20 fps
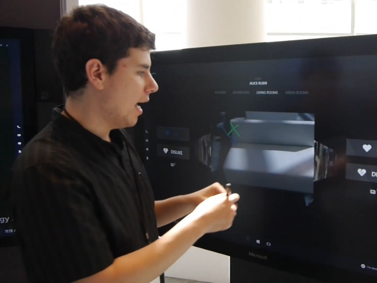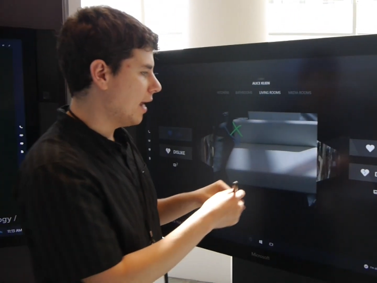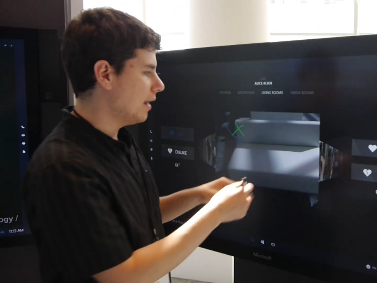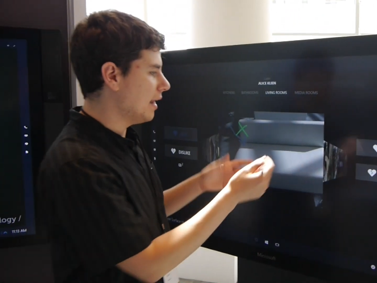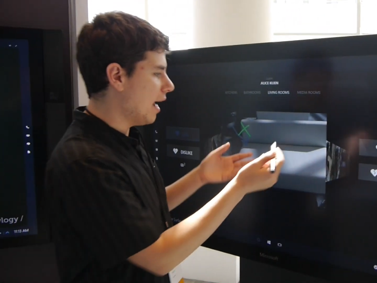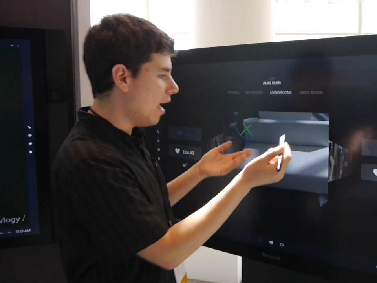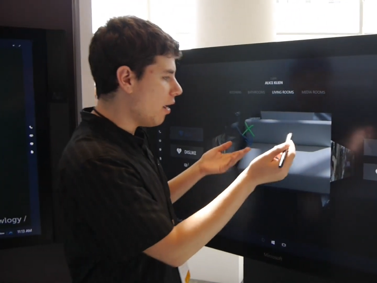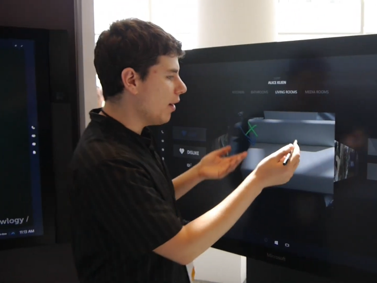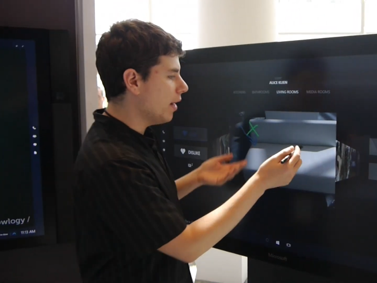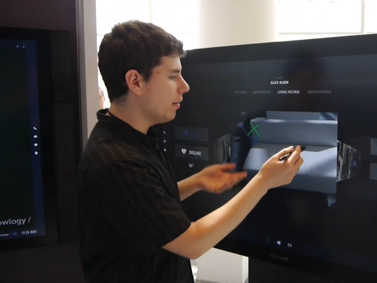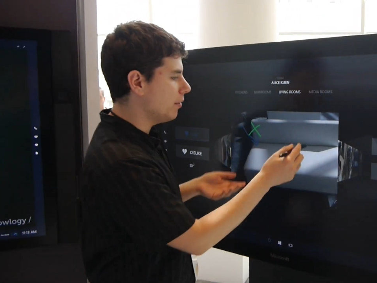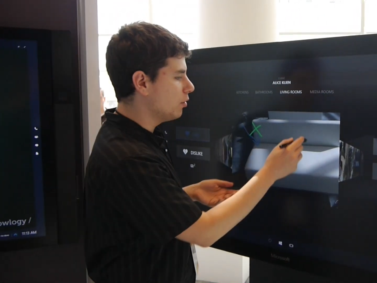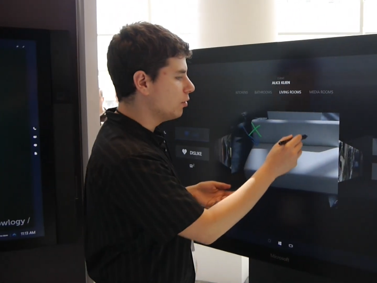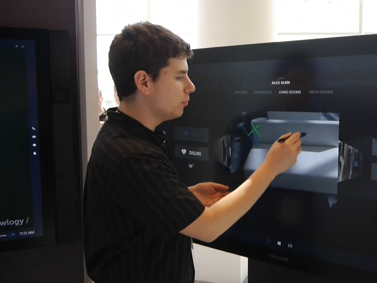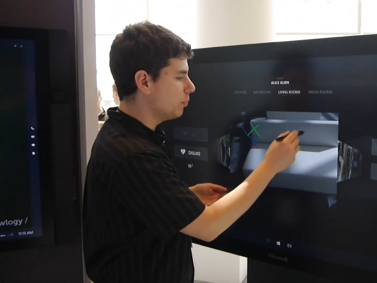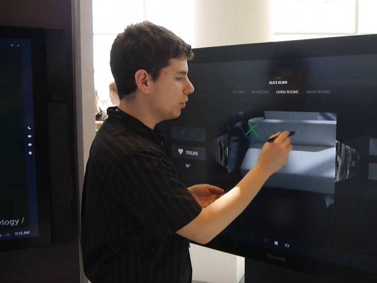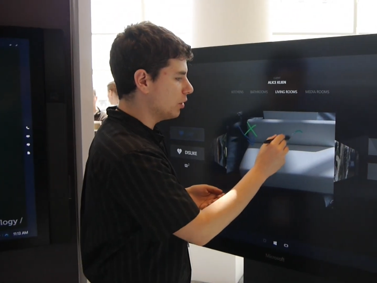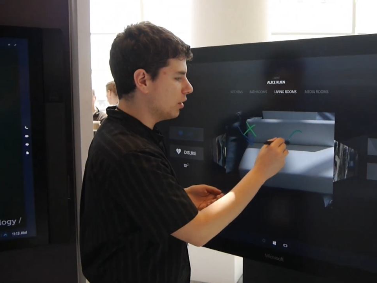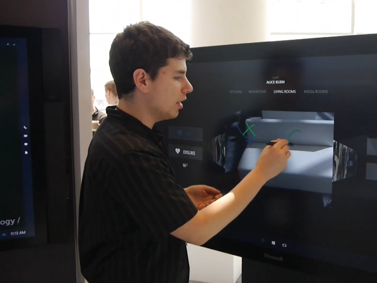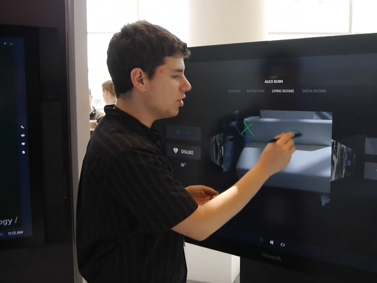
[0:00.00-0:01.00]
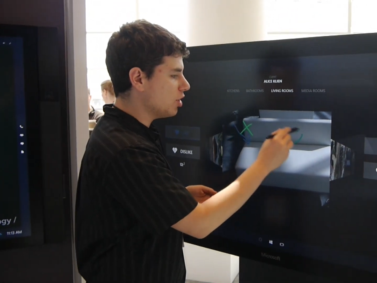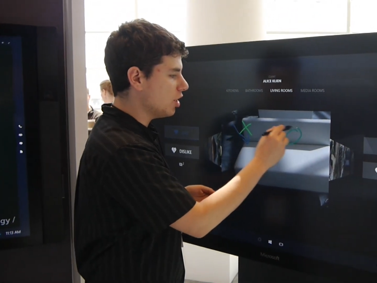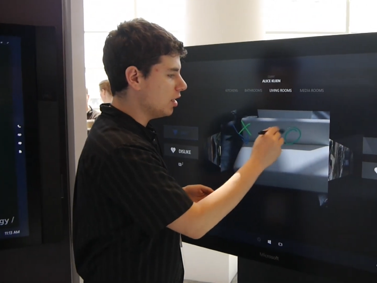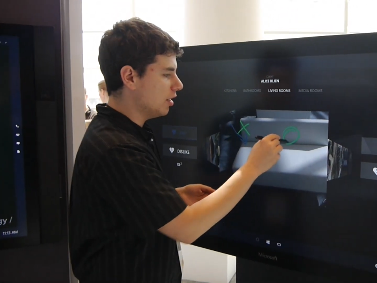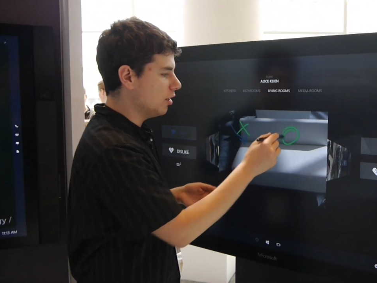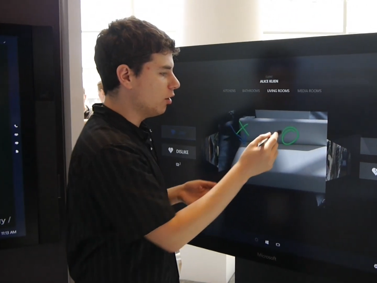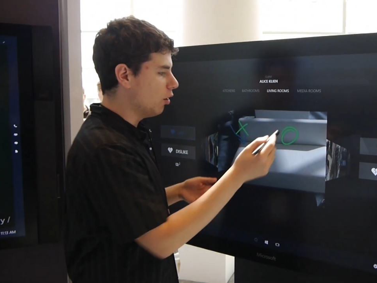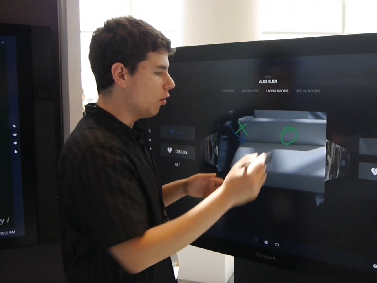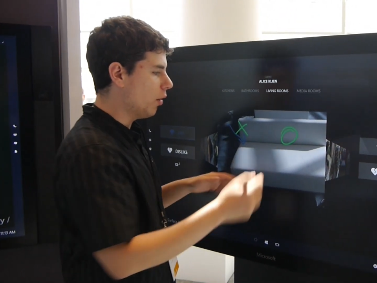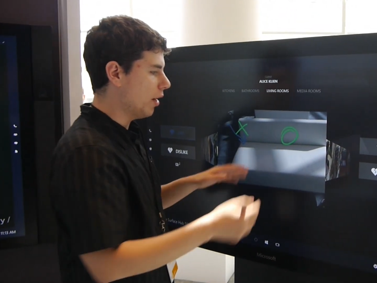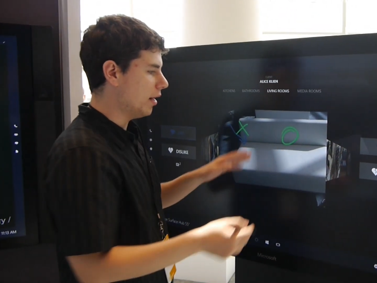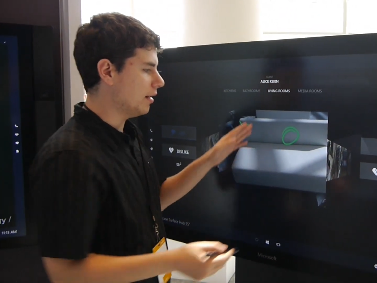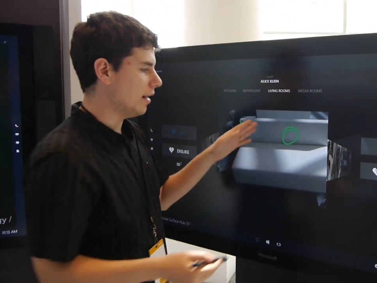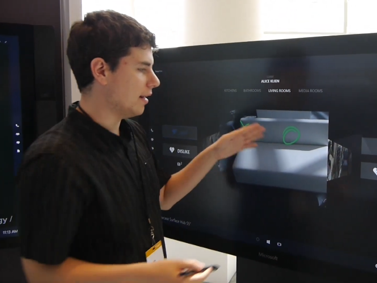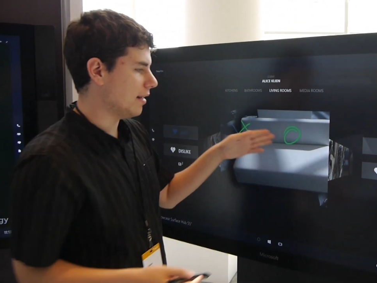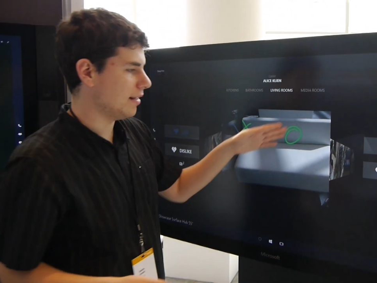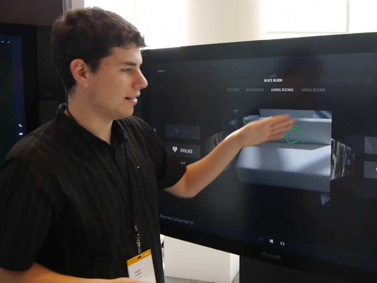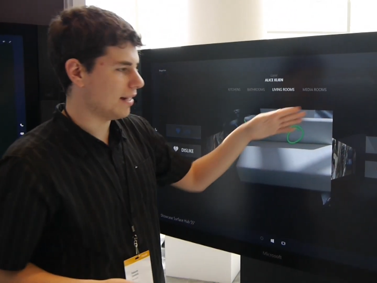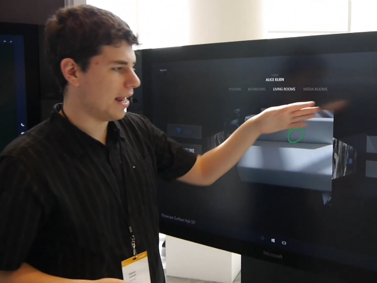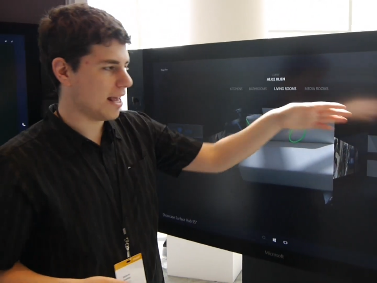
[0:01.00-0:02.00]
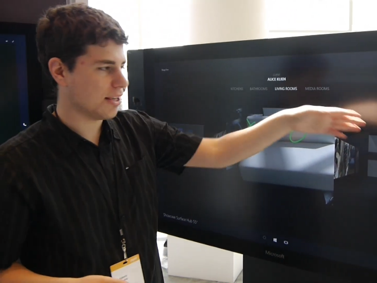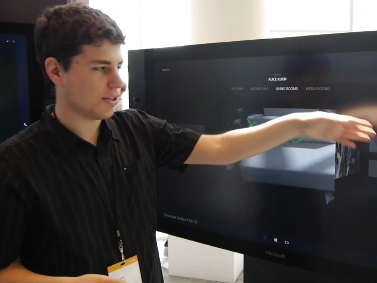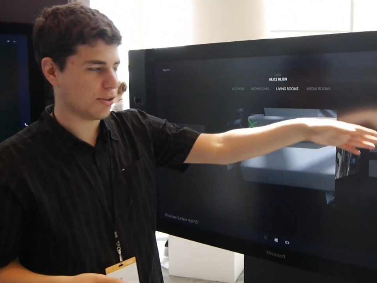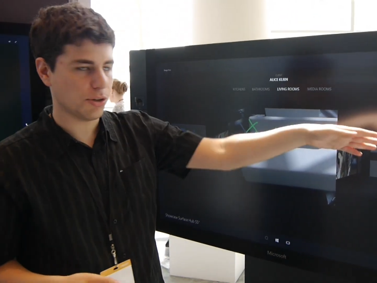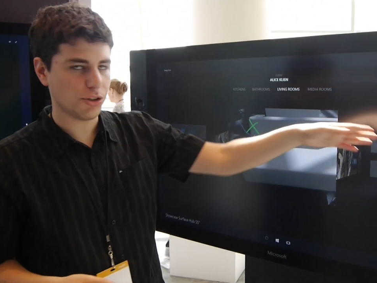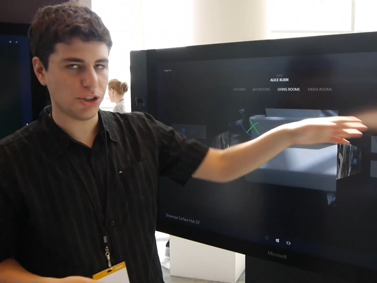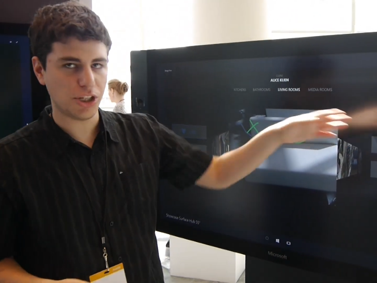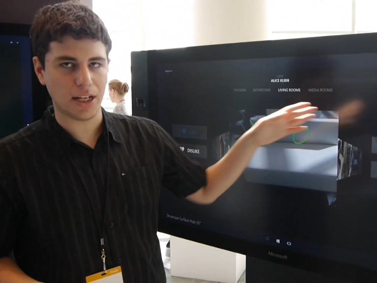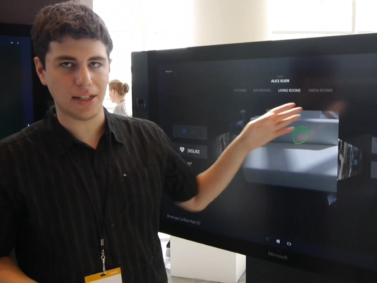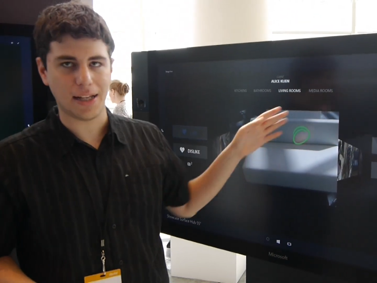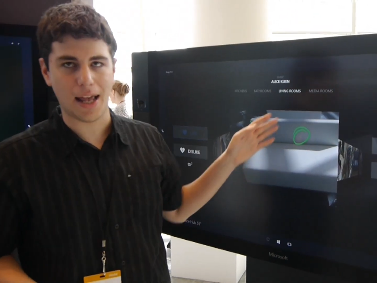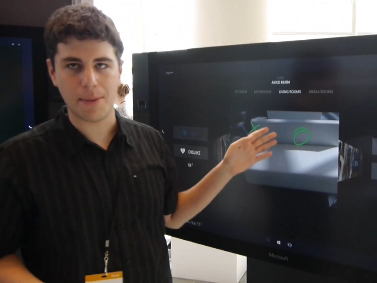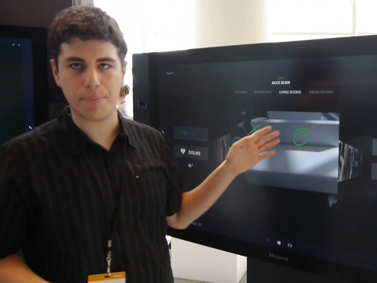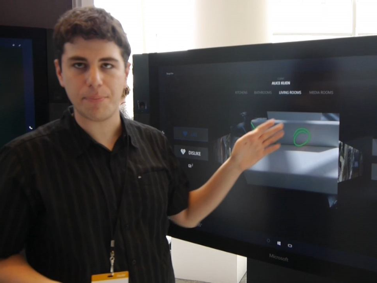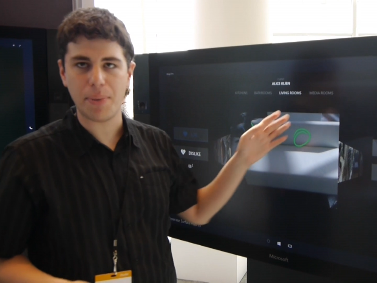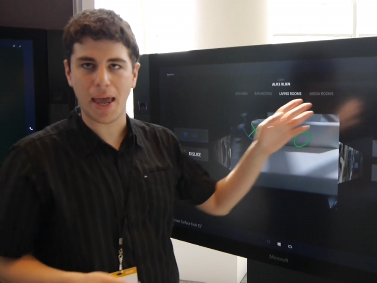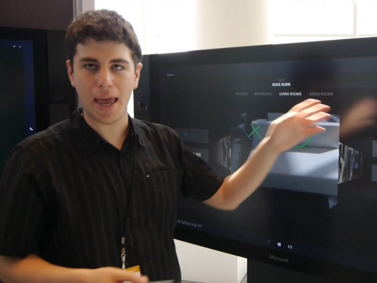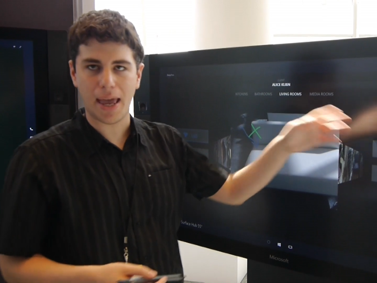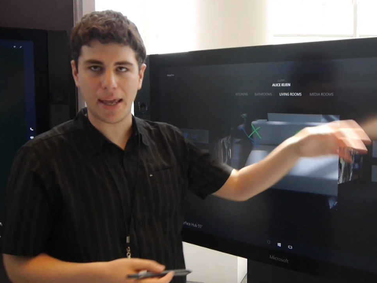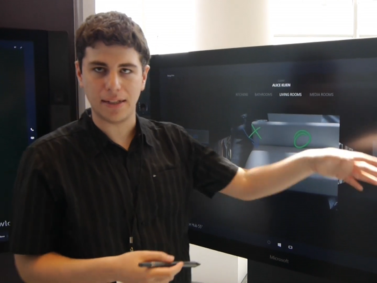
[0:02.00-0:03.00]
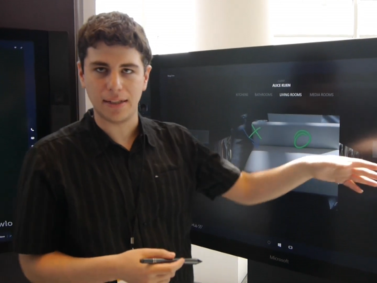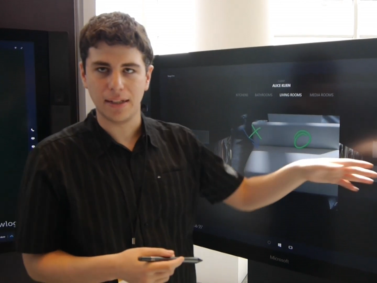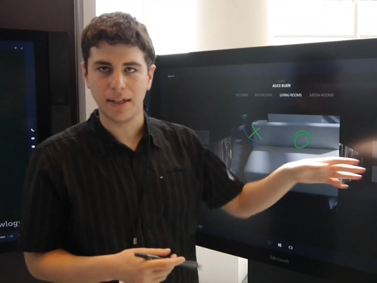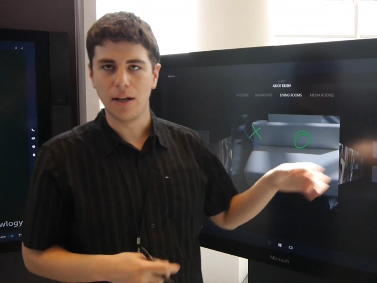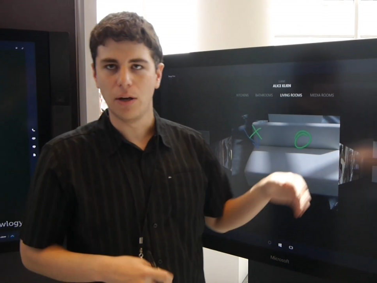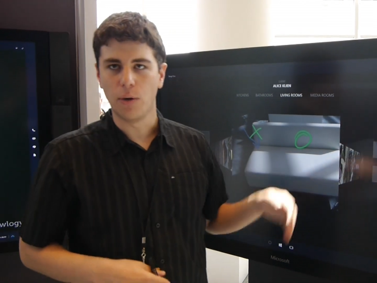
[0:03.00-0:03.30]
and now I could potentially go and associate that pen